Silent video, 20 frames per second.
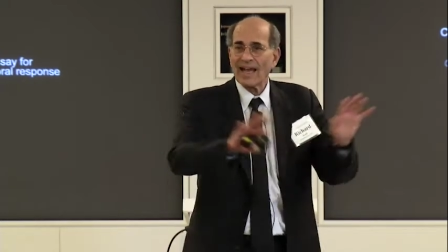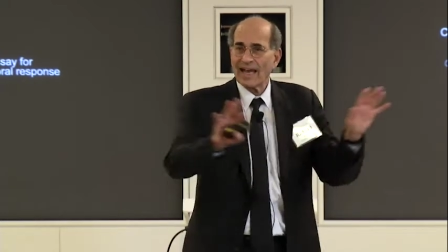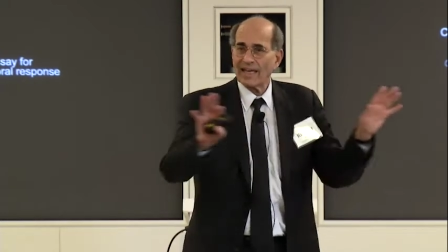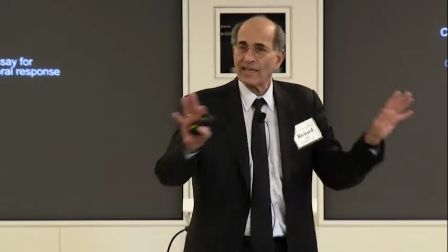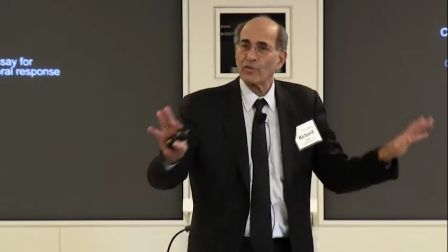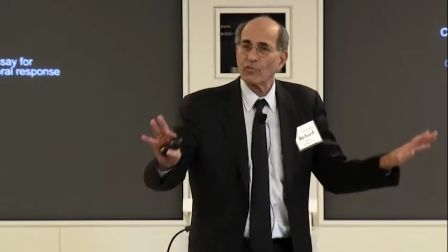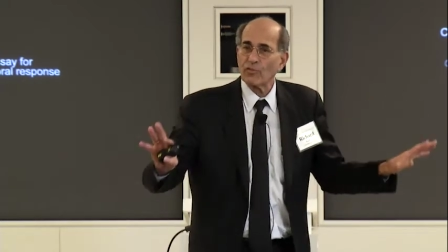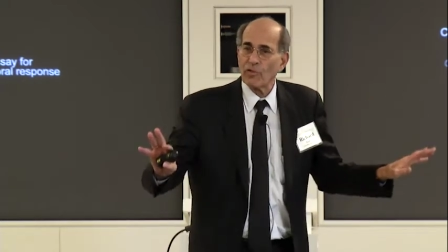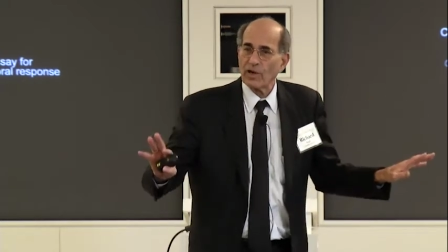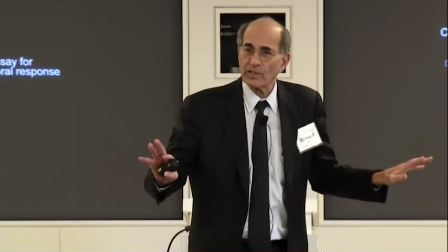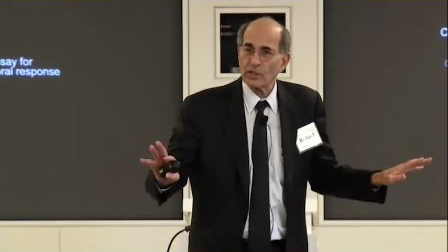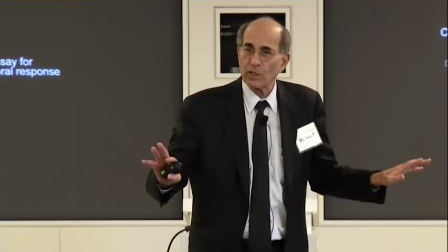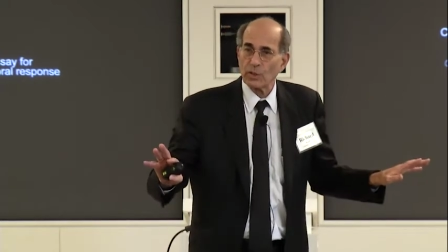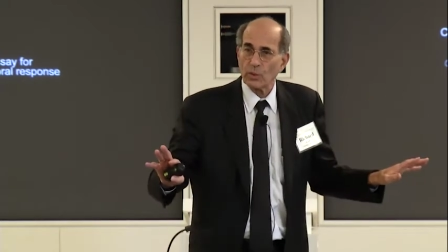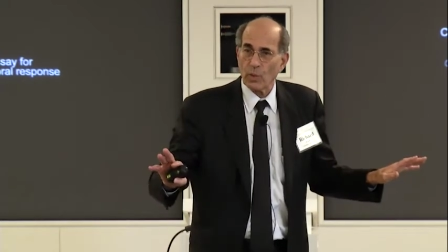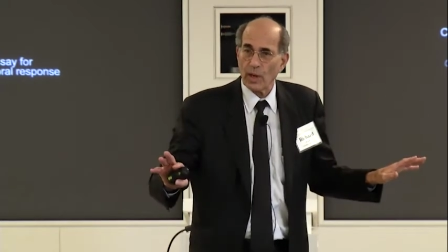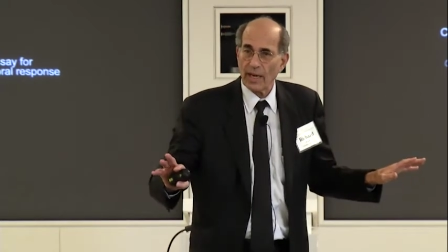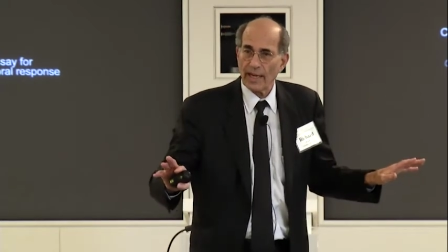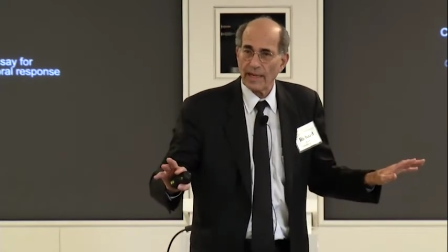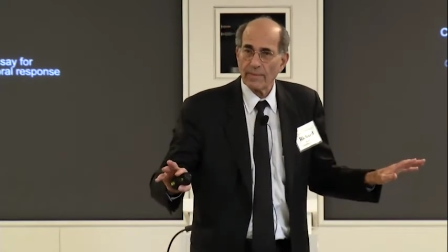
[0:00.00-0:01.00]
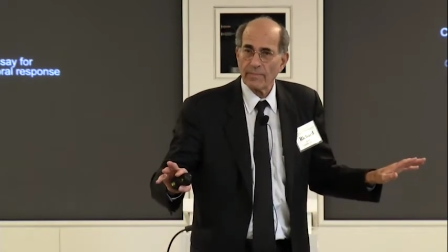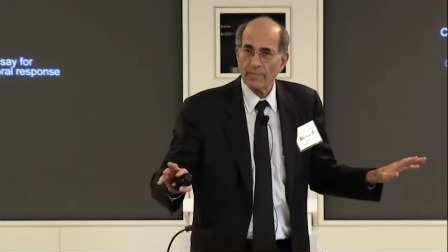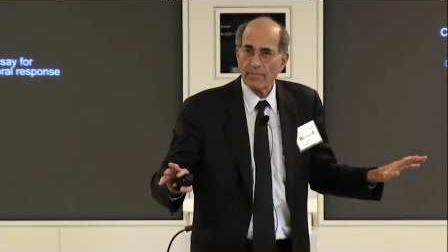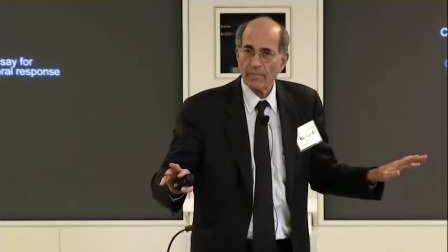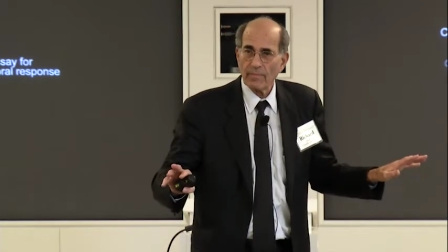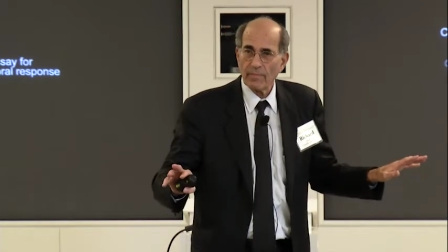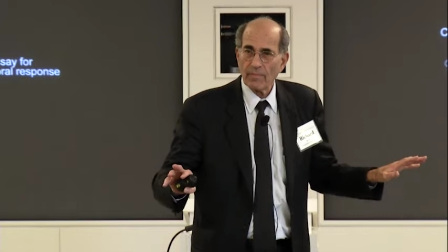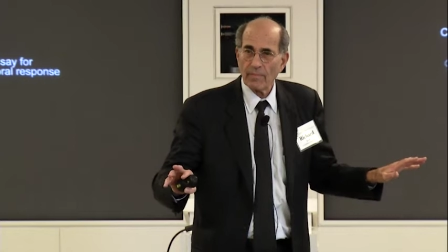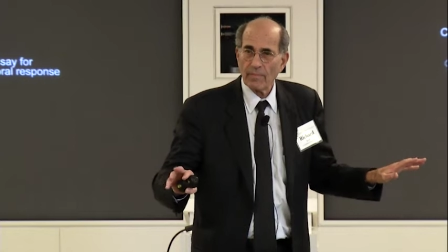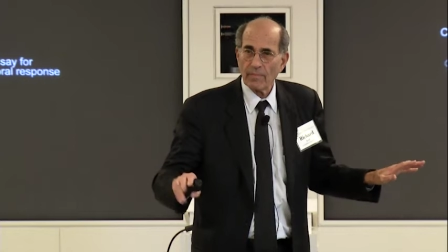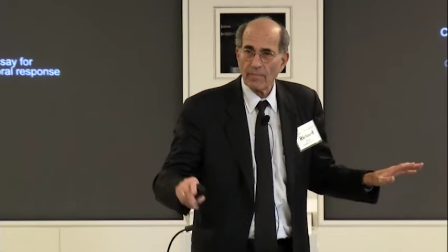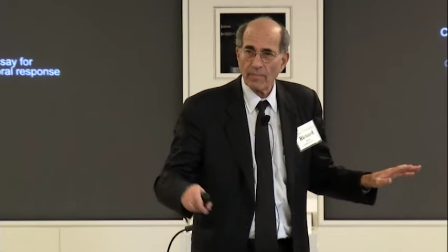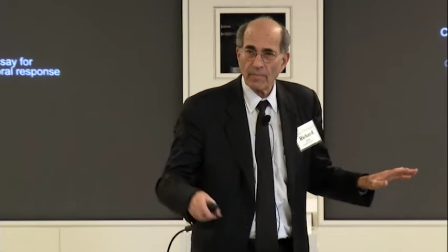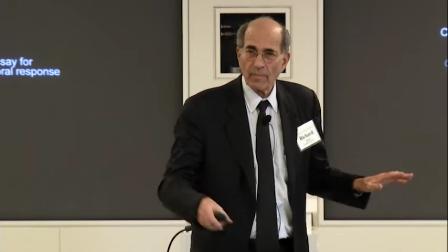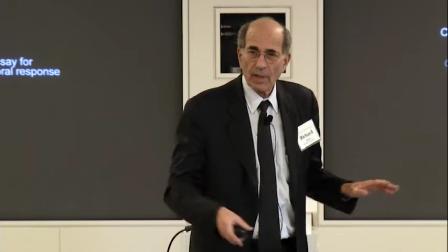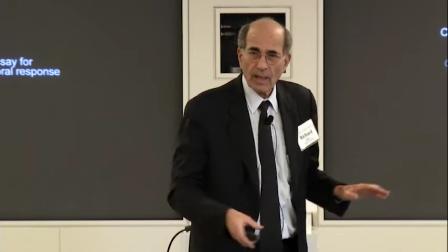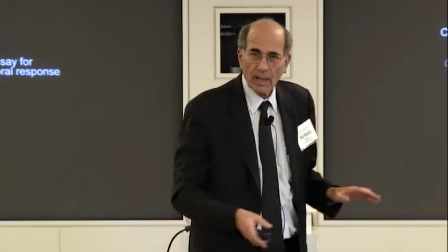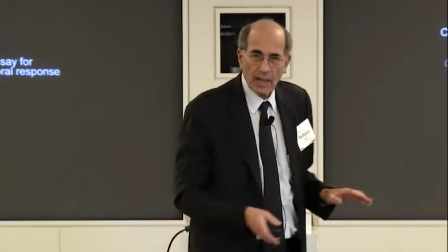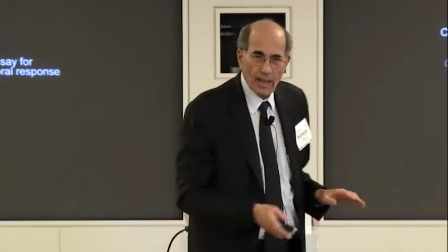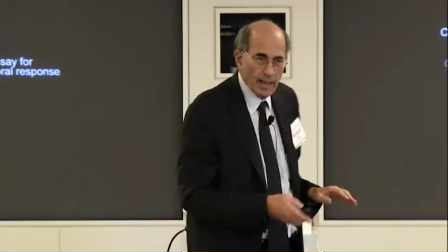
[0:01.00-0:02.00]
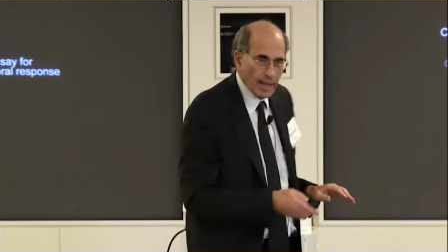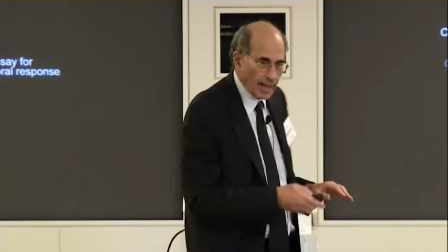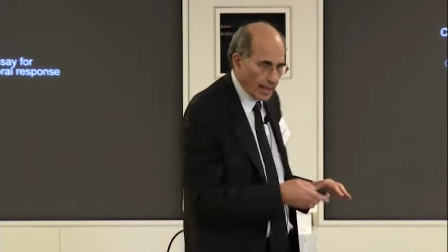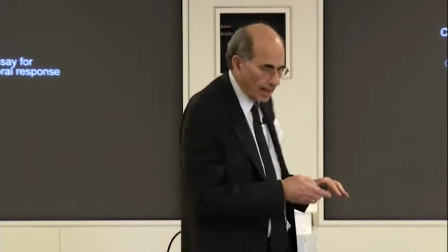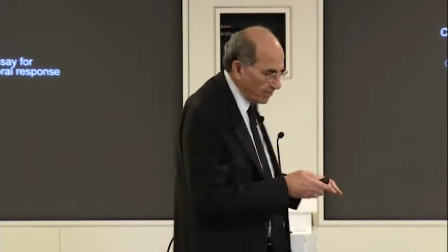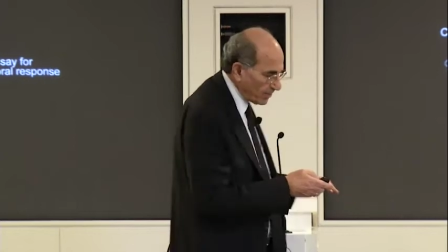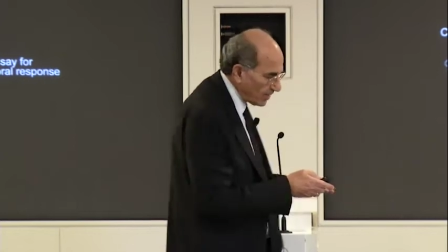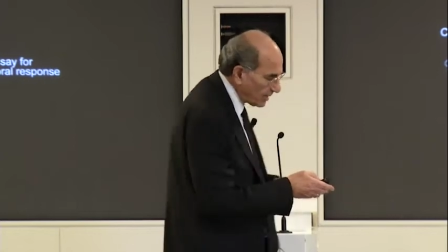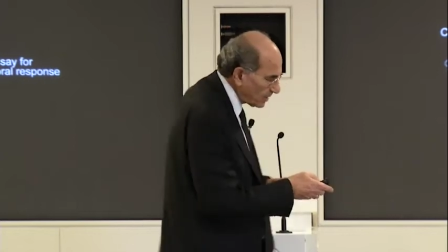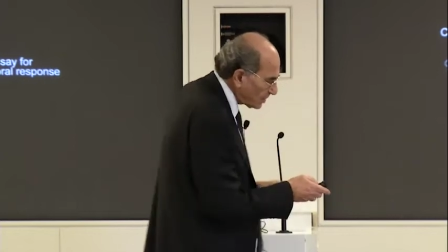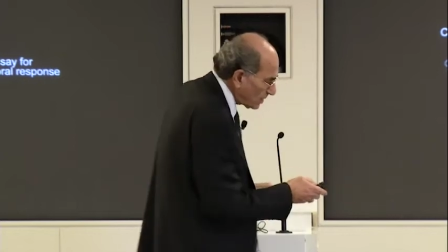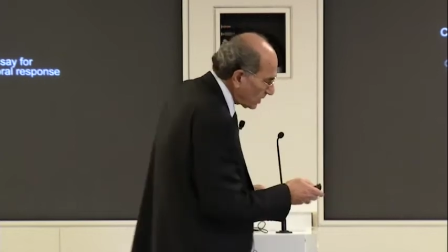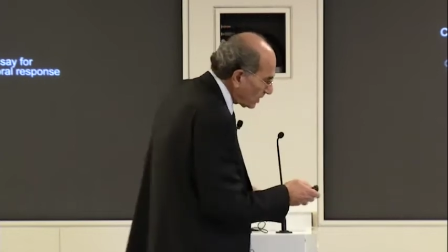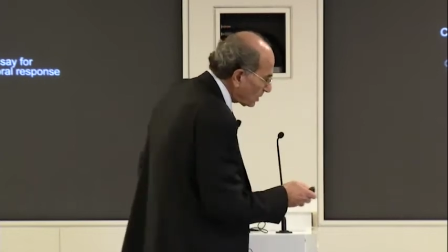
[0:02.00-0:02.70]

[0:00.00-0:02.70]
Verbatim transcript: and it runs away. And these